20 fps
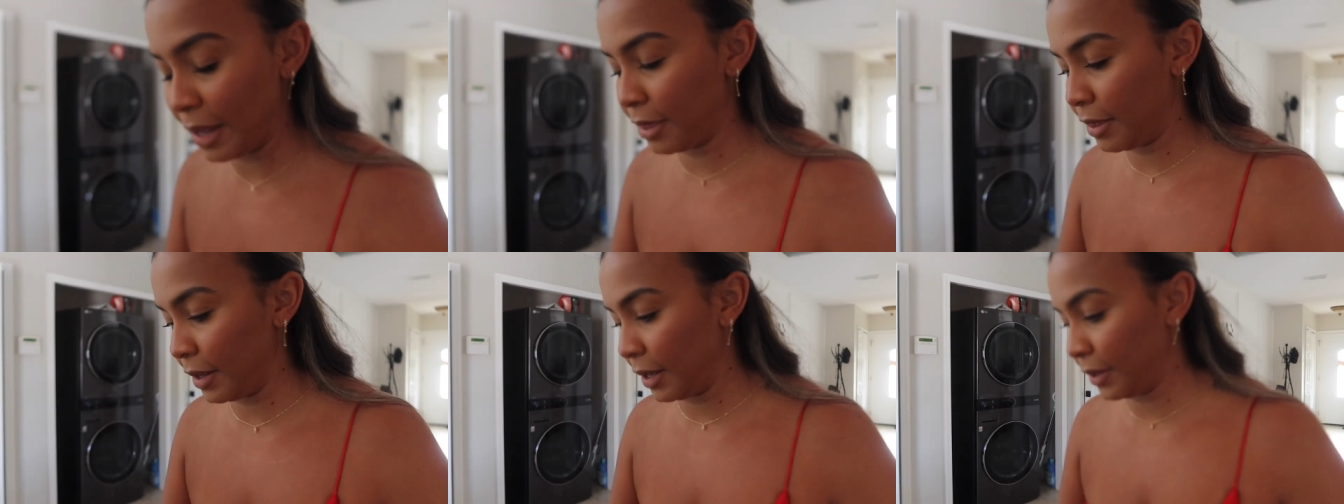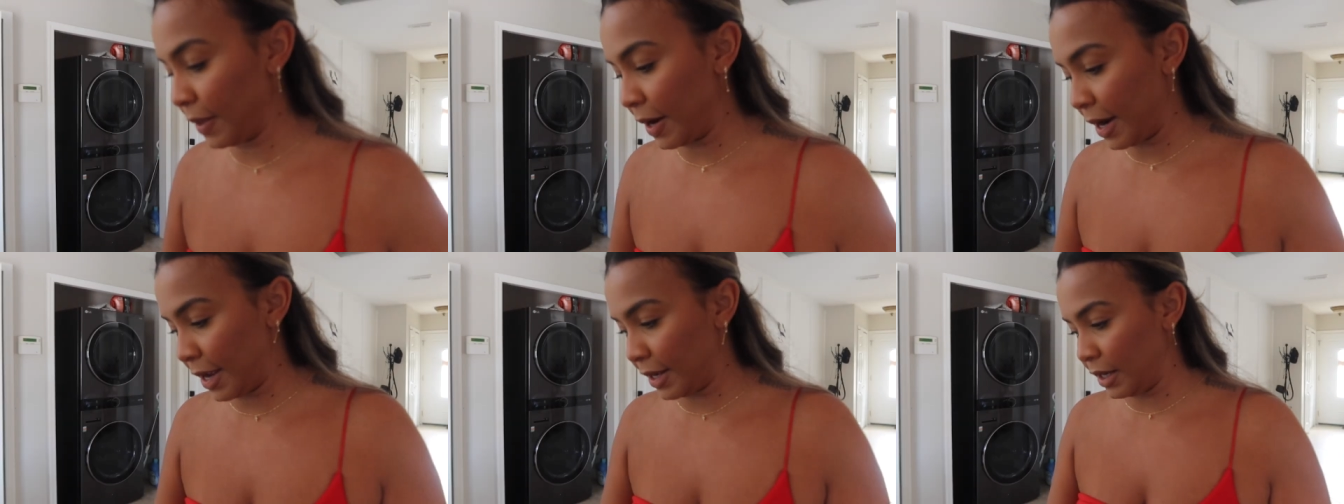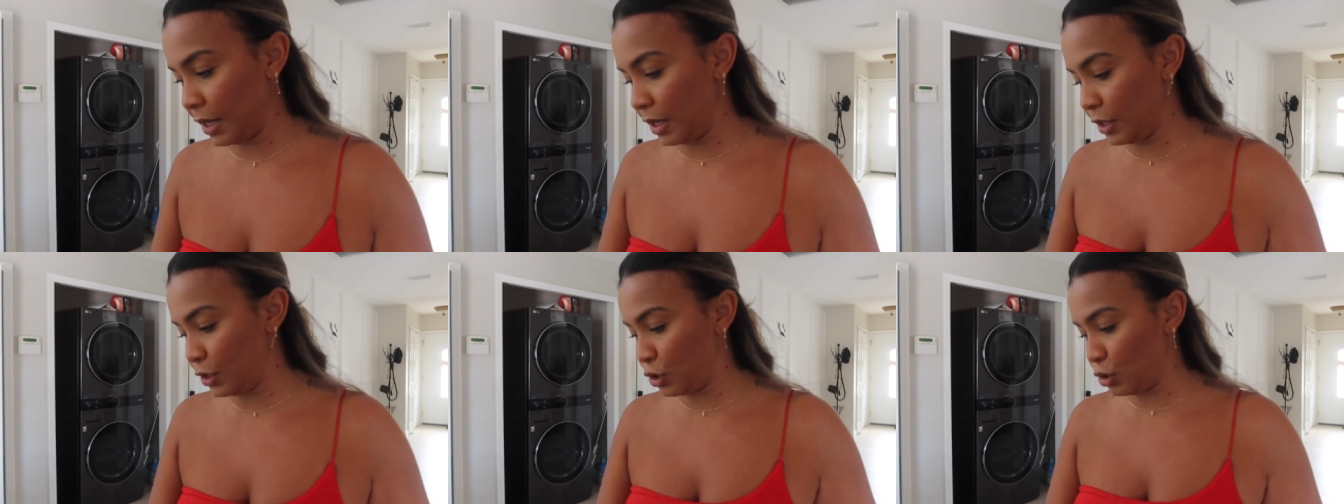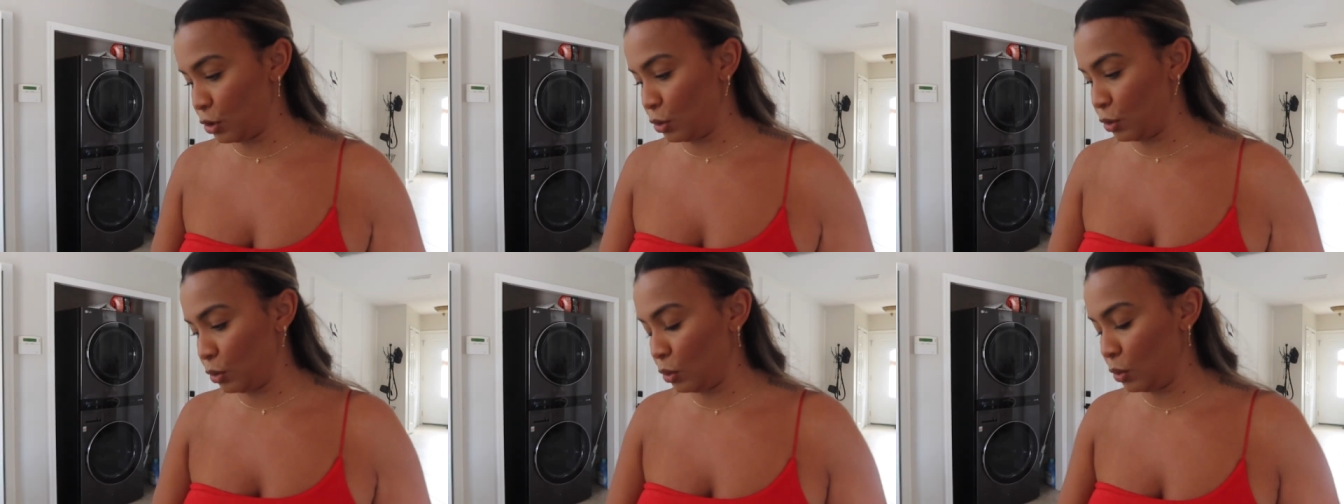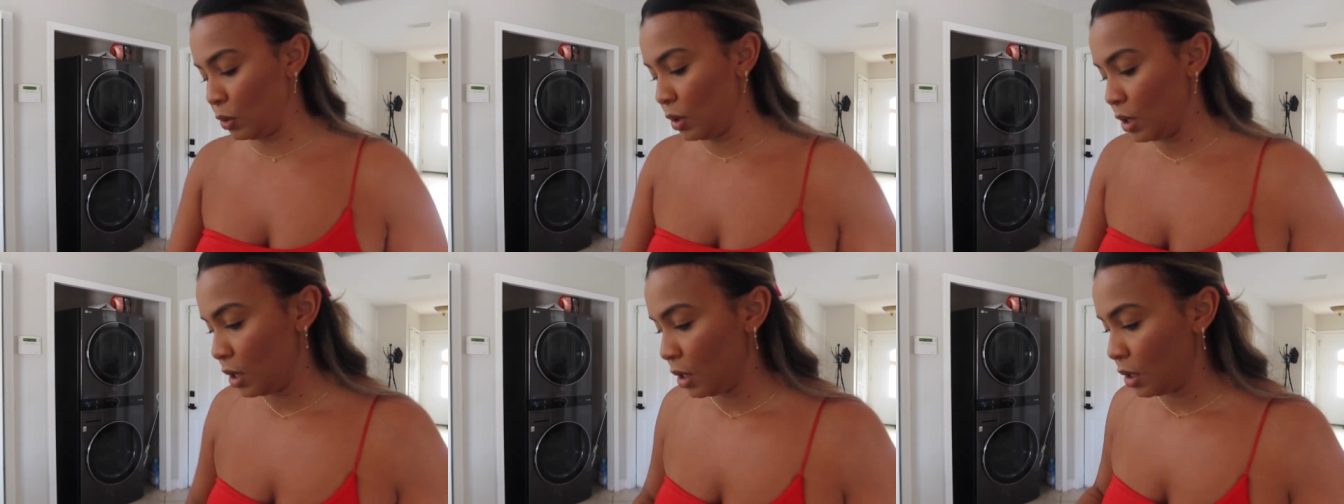I think that I need
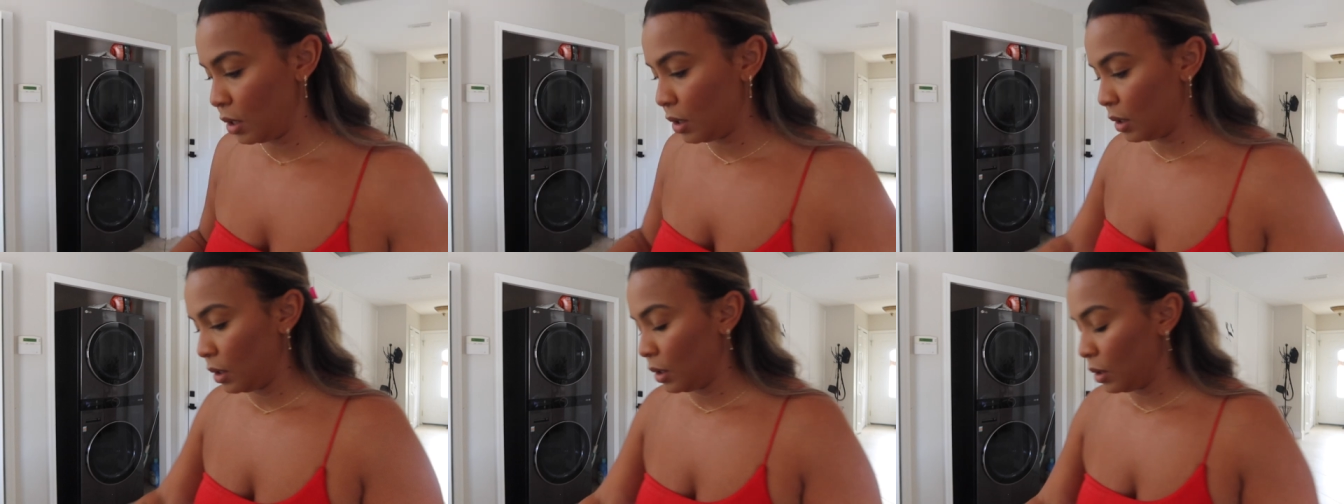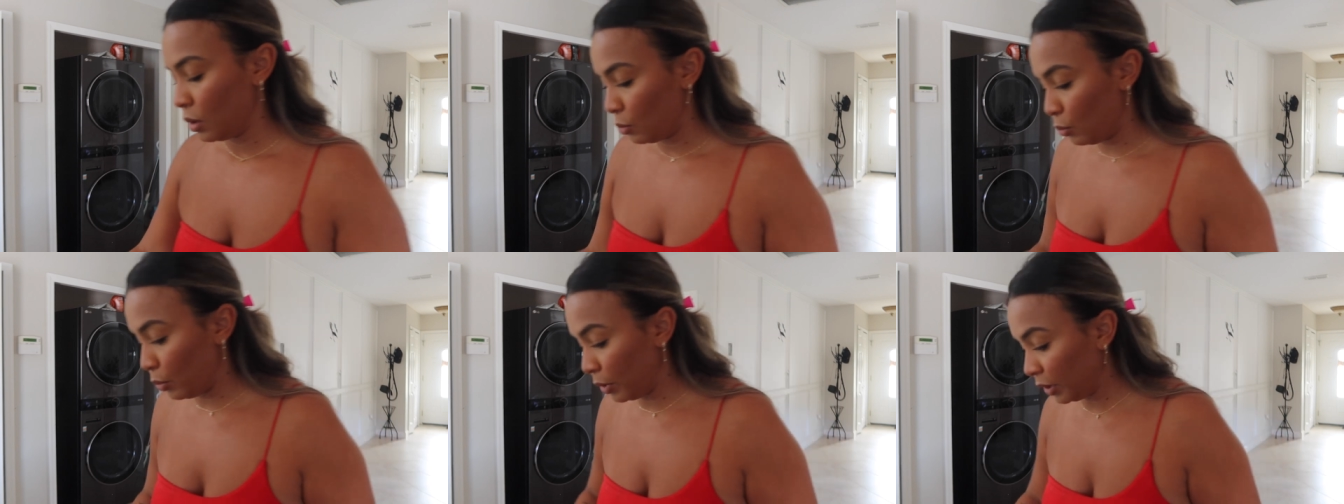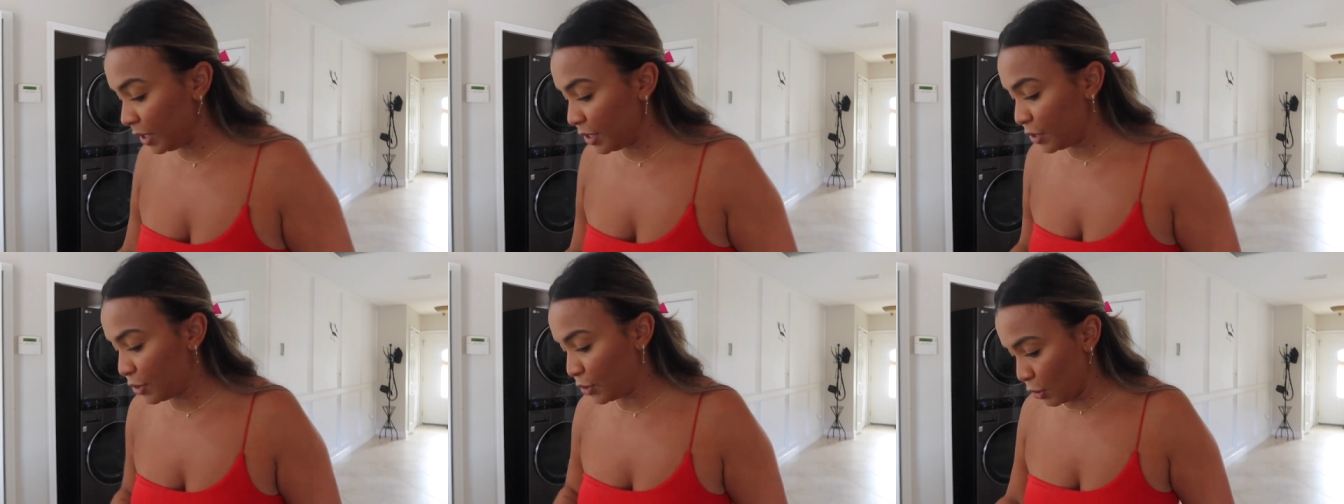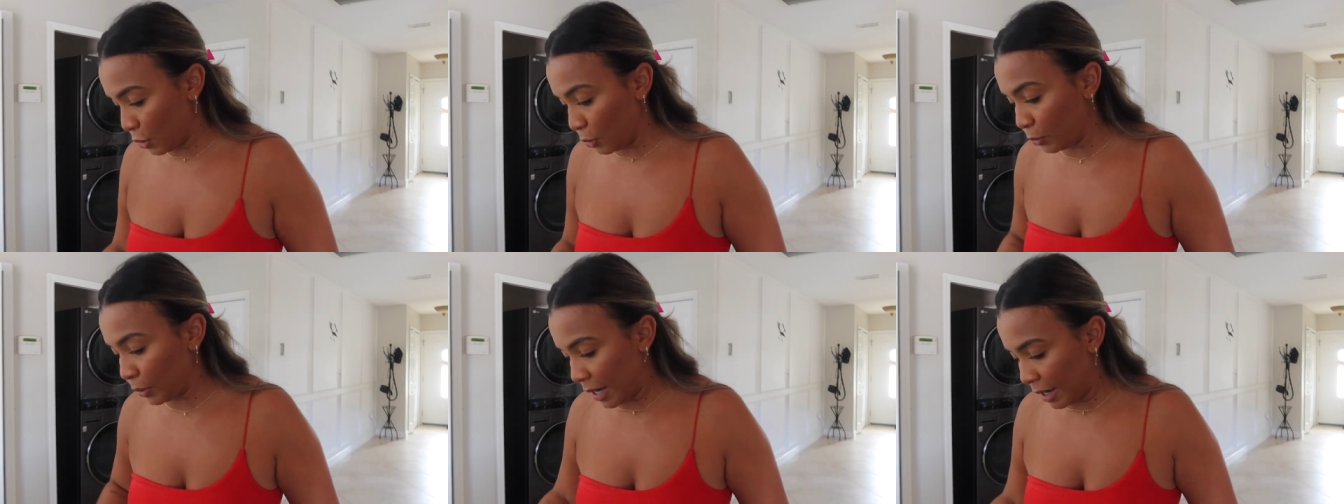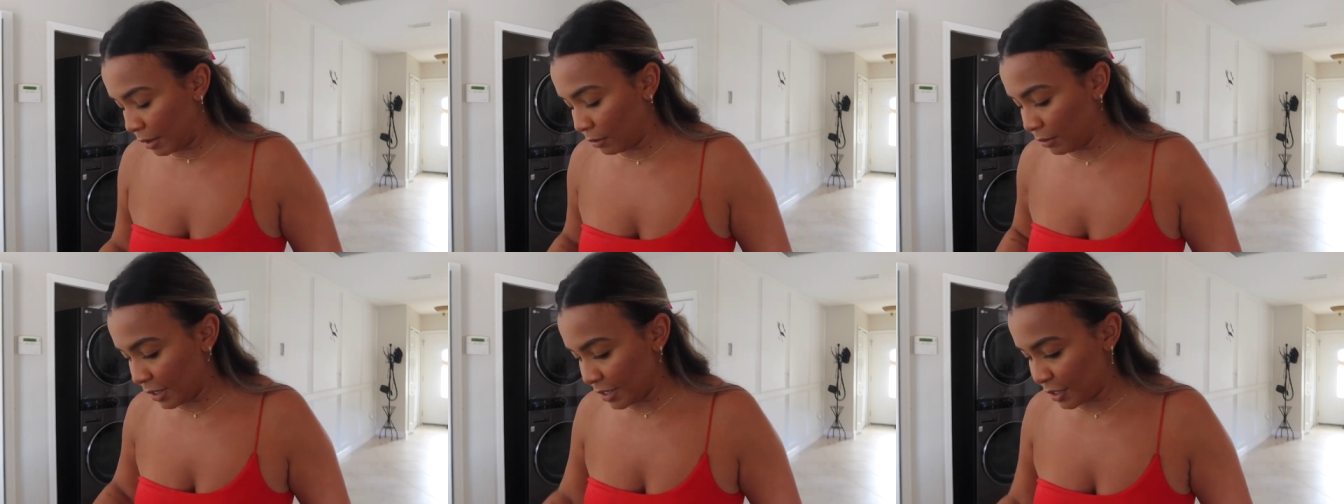to really zone
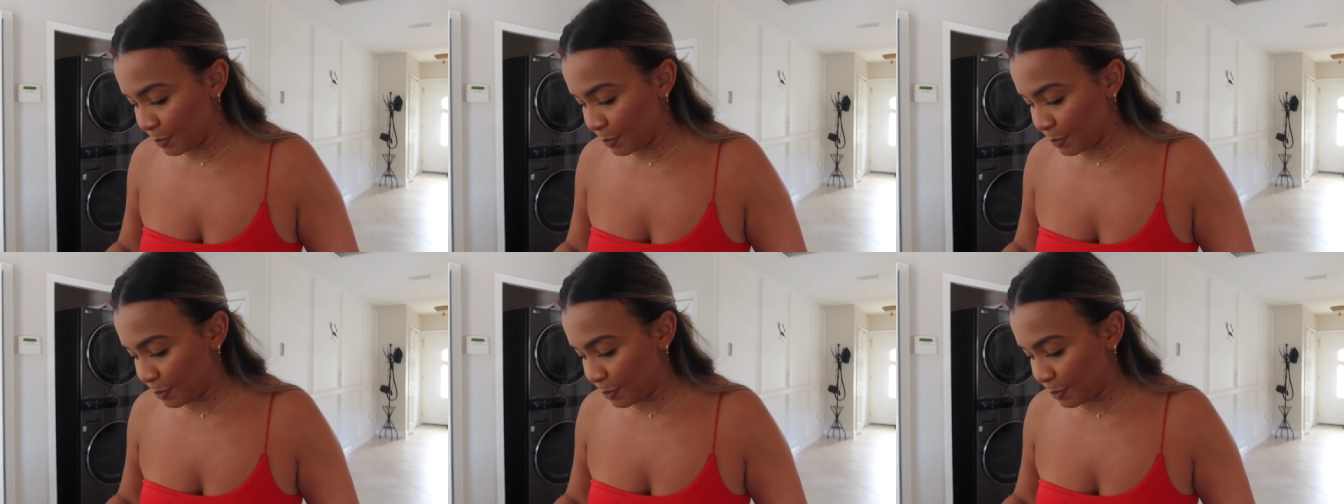out,